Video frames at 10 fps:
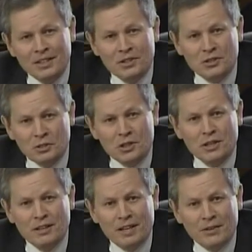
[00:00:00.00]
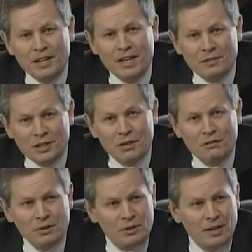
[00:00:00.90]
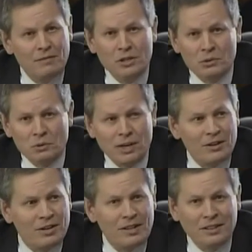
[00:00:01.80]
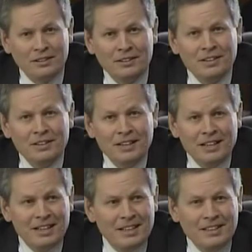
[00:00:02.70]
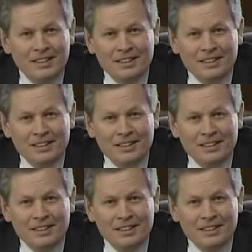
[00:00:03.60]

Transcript: is usually they don't have cell phone coverage when we're out hunting. And